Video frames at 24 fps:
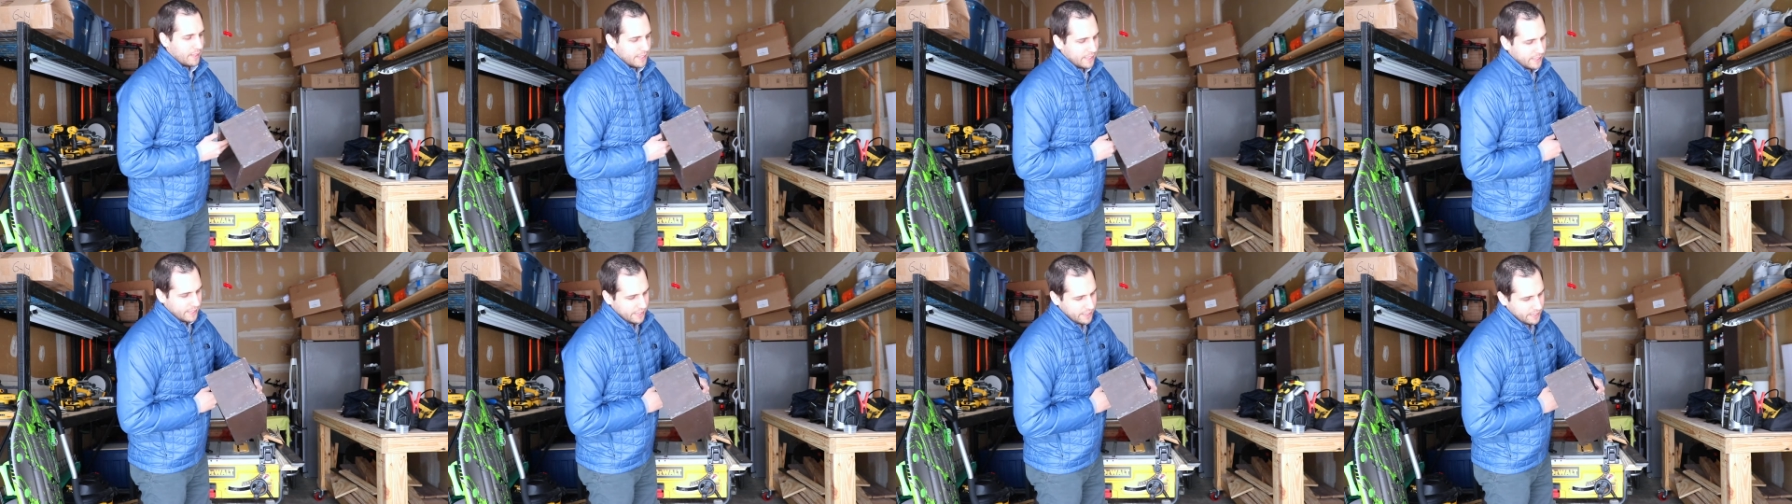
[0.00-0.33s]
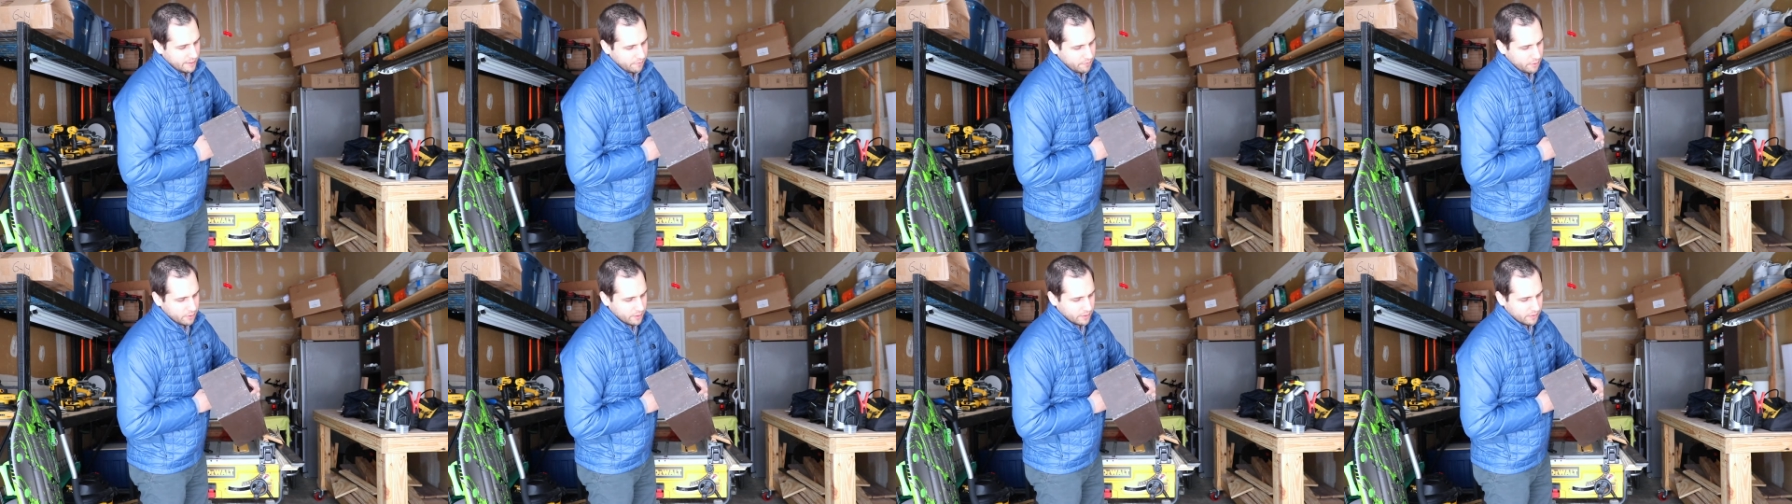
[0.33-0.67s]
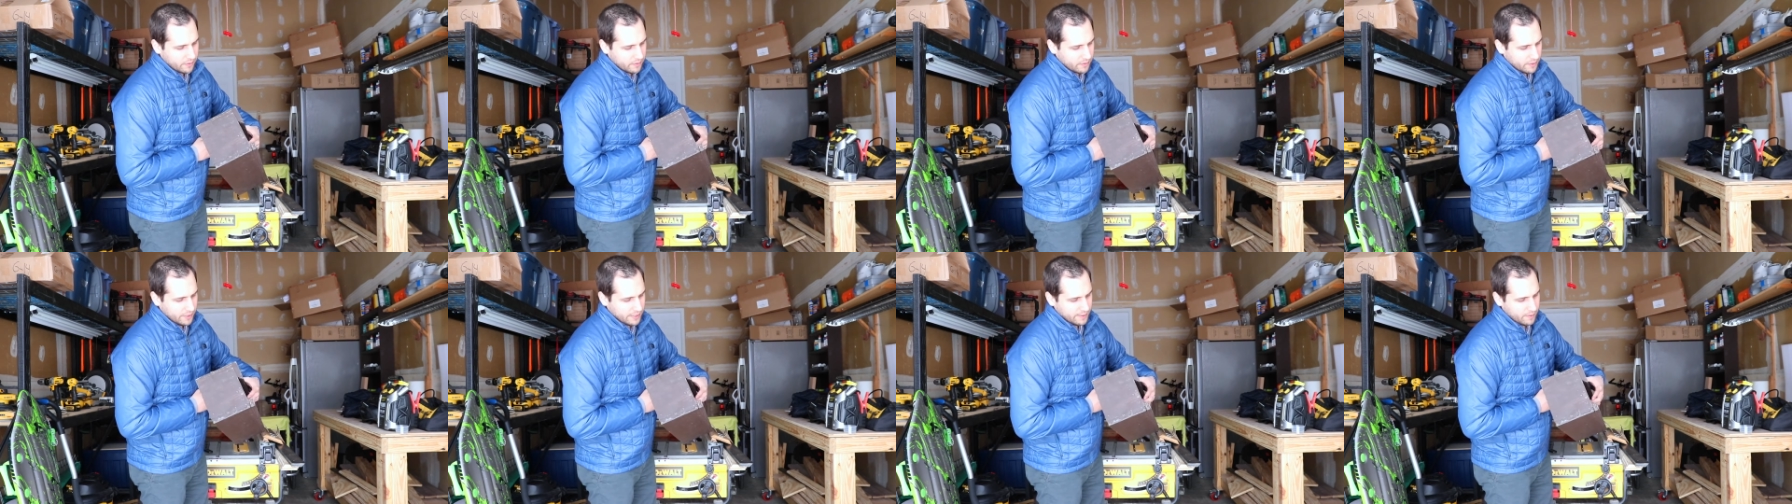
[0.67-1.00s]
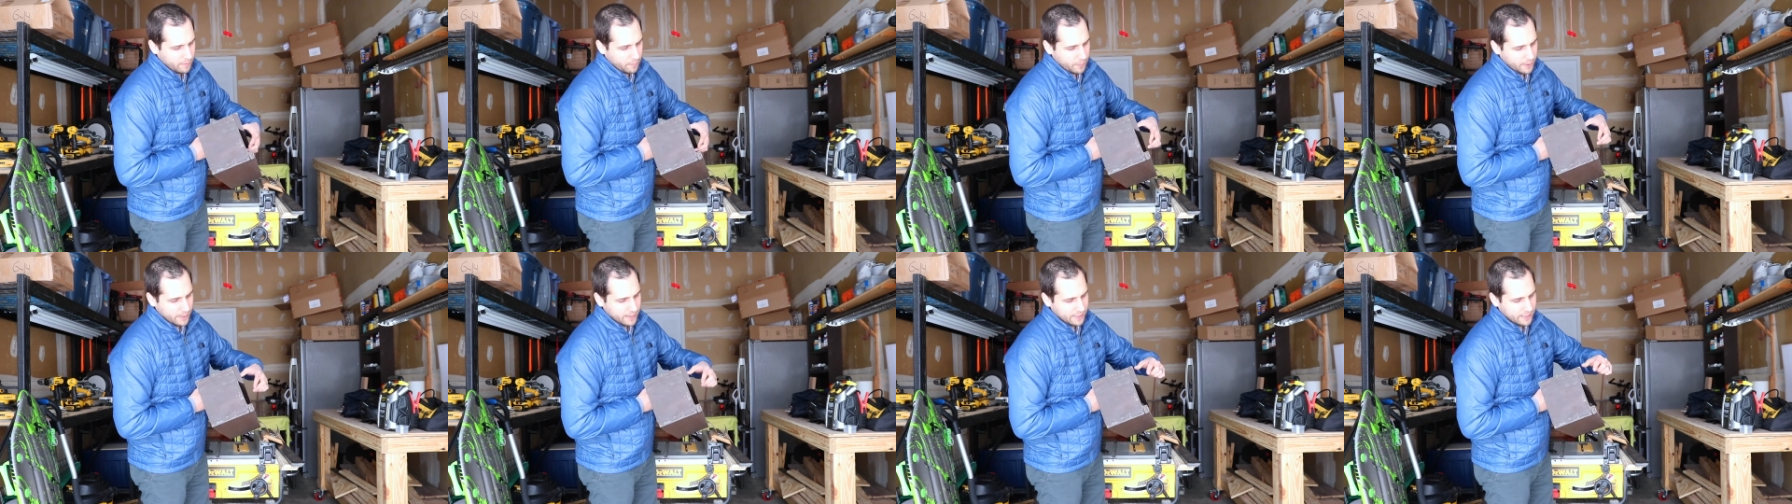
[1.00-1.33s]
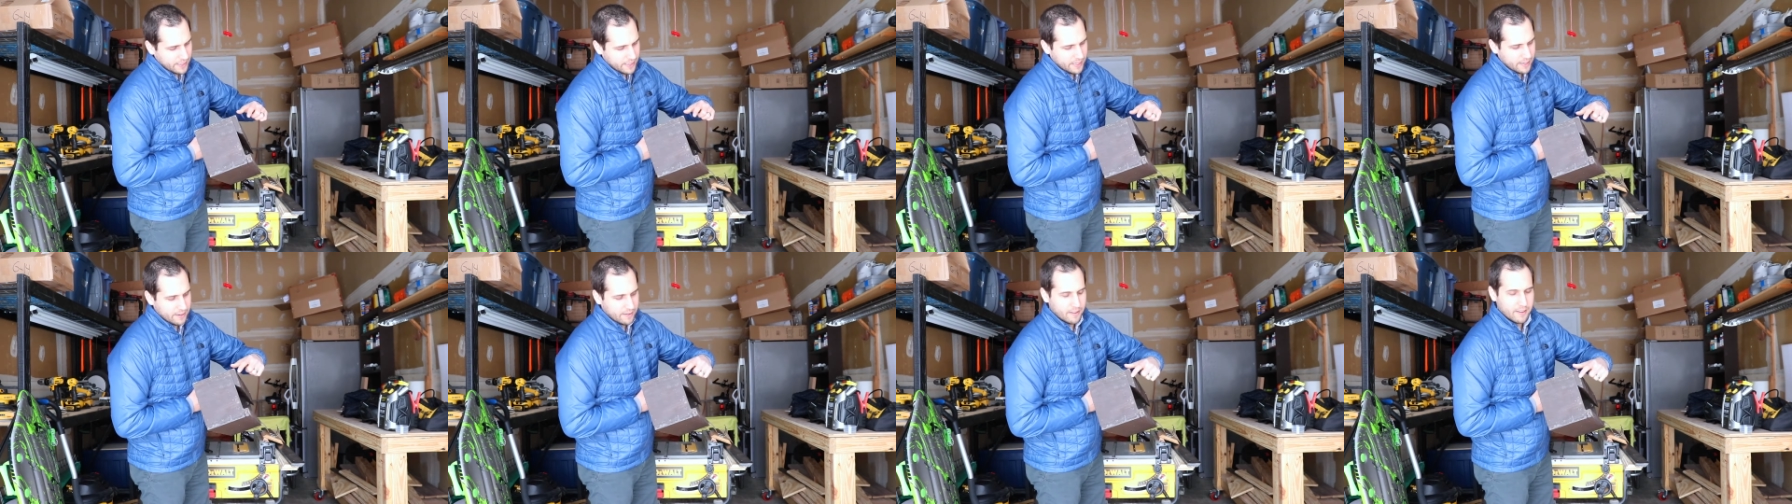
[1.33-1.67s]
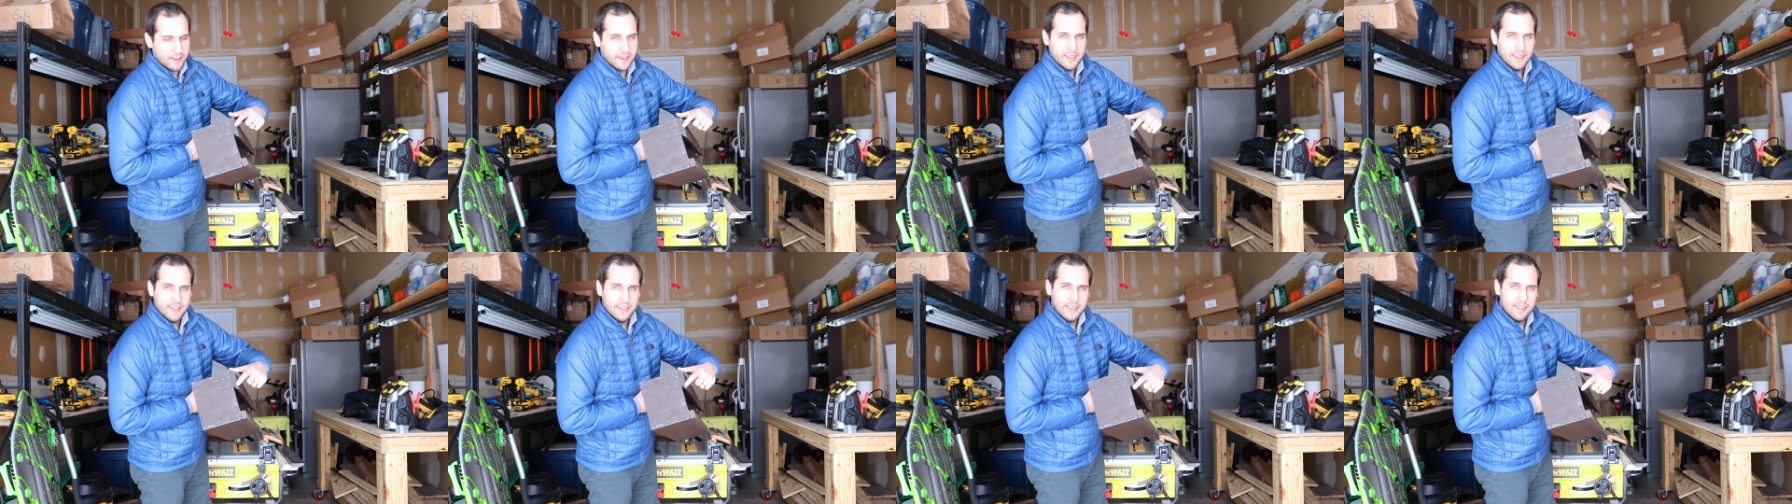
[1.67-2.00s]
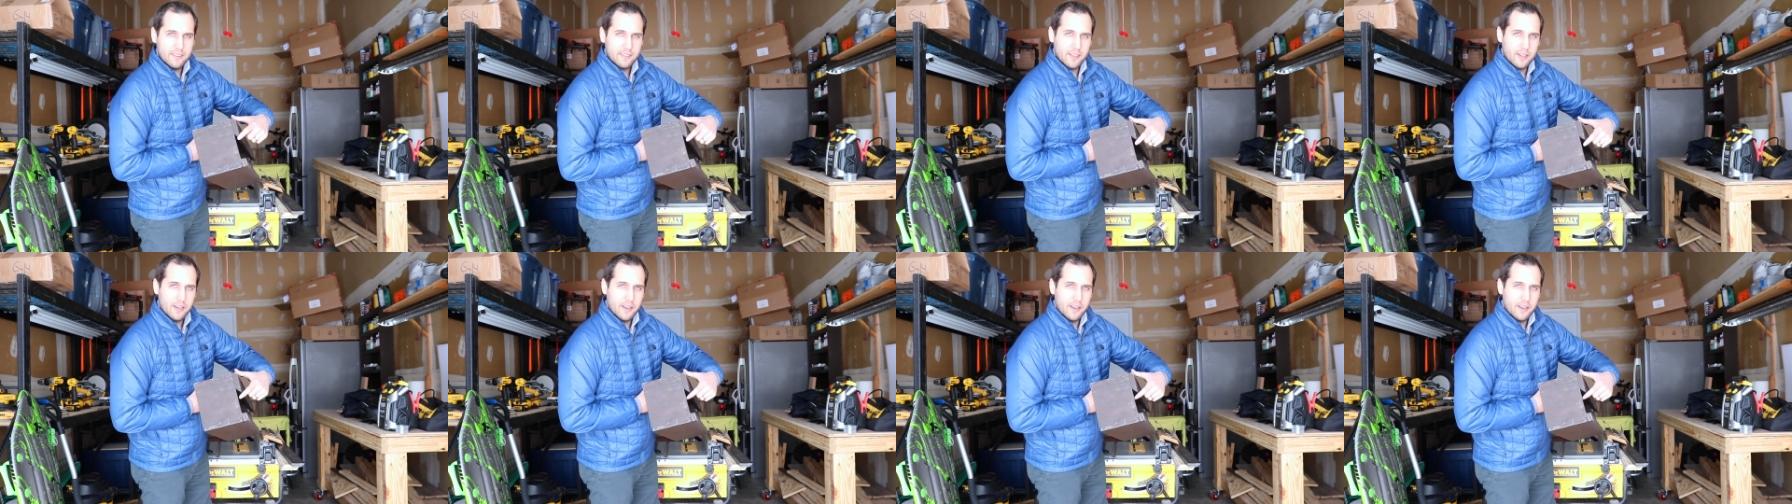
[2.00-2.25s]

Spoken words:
but the key, if you can see in the back here,